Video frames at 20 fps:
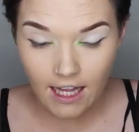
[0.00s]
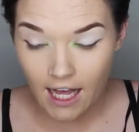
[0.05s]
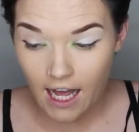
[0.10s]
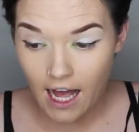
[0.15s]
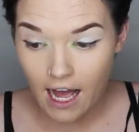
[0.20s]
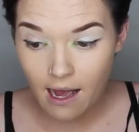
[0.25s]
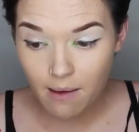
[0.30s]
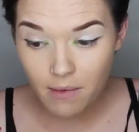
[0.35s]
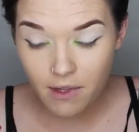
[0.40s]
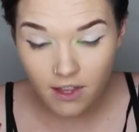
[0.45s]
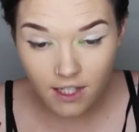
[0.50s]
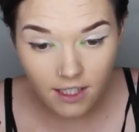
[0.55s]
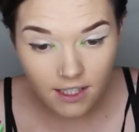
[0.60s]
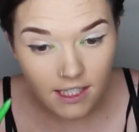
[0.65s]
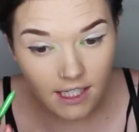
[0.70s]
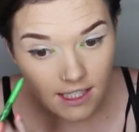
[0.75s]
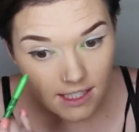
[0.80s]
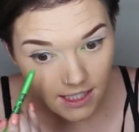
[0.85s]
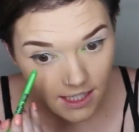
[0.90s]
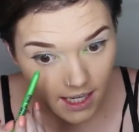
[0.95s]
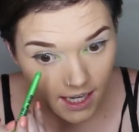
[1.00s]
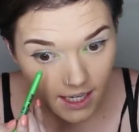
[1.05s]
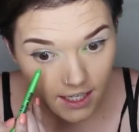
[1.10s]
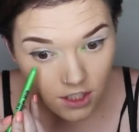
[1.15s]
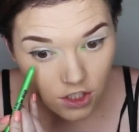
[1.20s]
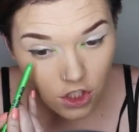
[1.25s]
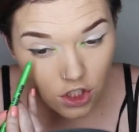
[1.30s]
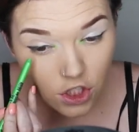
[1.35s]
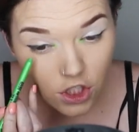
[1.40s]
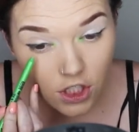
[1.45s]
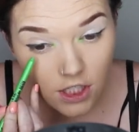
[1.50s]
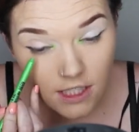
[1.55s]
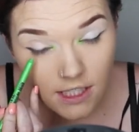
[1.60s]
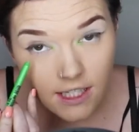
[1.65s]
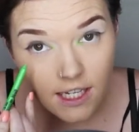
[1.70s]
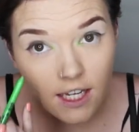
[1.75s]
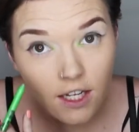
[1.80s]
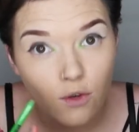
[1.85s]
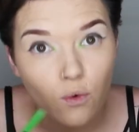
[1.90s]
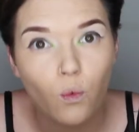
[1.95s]
Harmon then says, yes, she
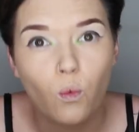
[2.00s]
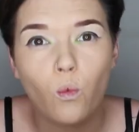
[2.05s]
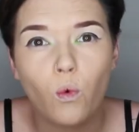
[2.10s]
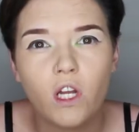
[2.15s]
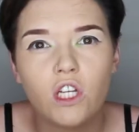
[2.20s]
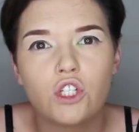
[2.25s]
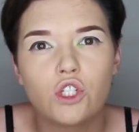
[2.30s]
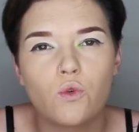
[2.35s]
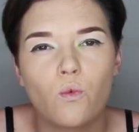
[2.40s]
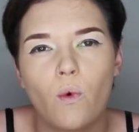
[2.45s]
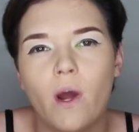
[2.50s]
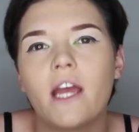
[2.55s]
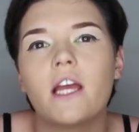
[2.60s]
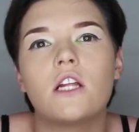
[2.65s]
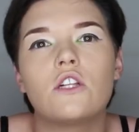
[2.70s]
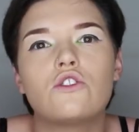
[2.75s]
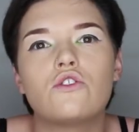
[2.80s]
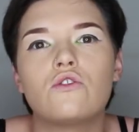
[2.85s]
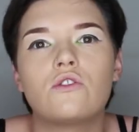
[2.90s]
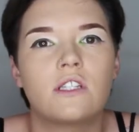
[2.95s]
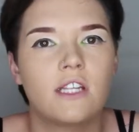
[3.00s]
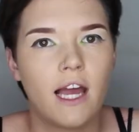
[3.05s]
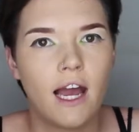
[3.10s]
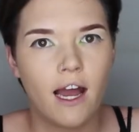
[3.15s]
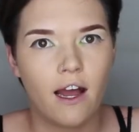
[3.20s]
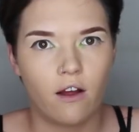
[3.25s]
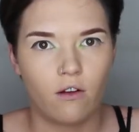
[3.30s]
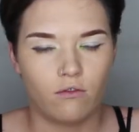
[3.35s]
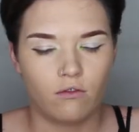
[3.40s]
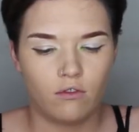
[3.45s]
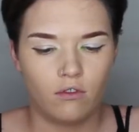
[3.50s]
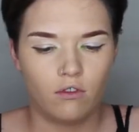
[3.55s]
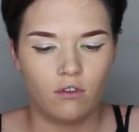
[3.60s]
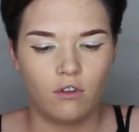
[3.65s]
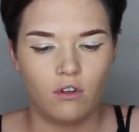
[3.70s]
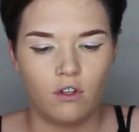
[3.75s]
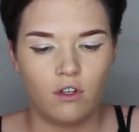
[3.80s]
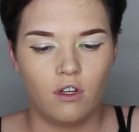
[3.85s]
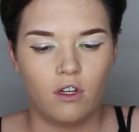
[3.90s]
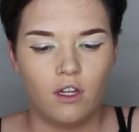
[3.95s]
said, which way to town?
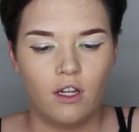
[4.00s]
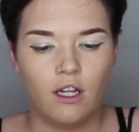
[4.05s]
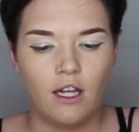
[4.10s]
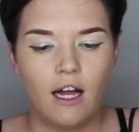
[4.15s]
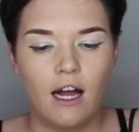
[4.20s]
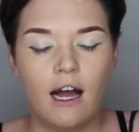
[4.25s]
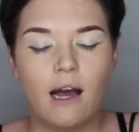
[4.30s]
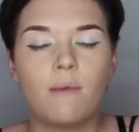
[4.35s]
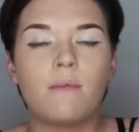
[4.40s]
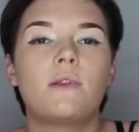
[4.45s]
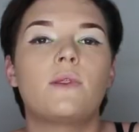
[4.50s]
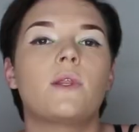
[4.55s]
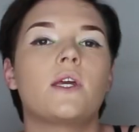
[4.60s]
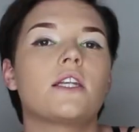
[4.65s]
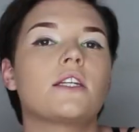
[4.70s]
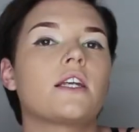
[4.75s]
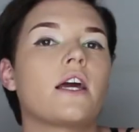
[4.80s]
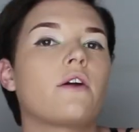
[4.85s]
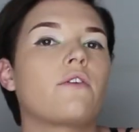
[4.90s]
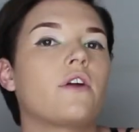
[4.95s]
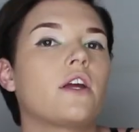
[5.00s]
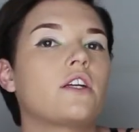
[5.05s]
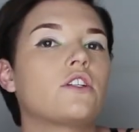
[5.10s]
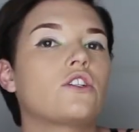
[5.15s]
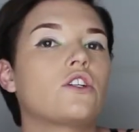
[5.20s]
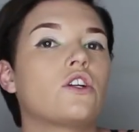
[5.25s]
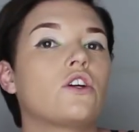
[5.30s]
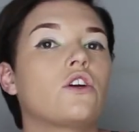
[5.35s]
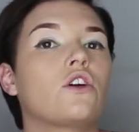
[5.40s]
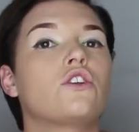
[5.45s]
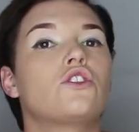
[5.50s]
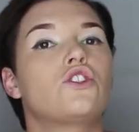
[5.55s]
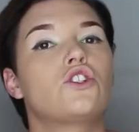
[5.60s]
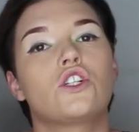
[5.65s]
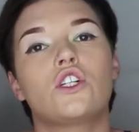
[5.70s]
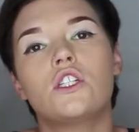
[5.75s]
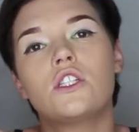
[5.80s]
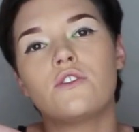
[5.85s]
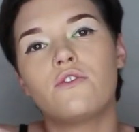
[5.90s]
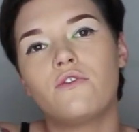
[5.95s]
Harmon then directed her,
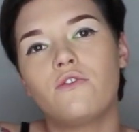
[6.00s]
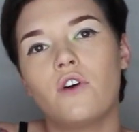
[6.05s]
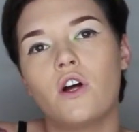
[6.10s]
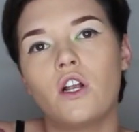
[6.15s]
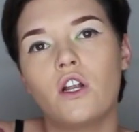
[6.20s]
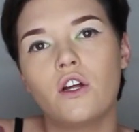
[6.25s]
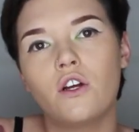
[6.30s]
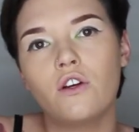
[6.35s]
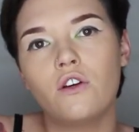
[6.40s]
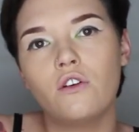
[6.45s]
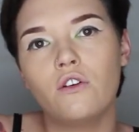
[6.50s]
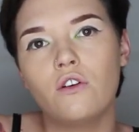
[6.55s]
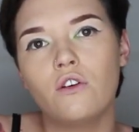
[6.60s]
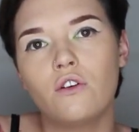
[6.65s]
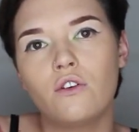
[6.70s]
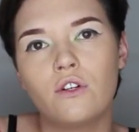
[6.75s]
just follow,